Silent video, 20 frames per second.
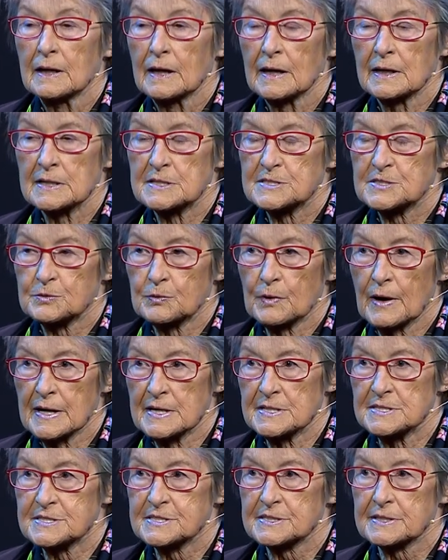and it's
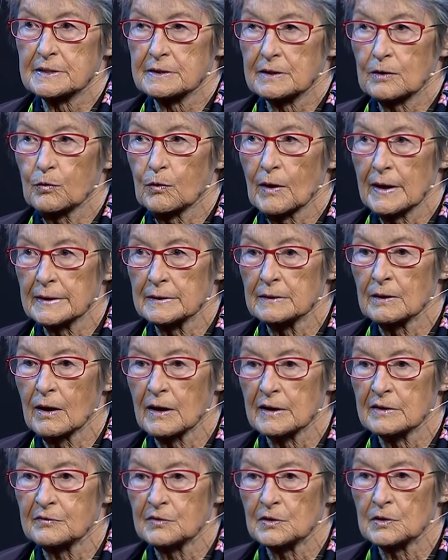raised quite a
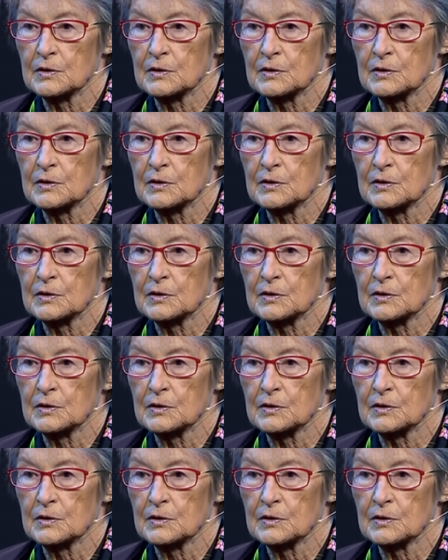lot of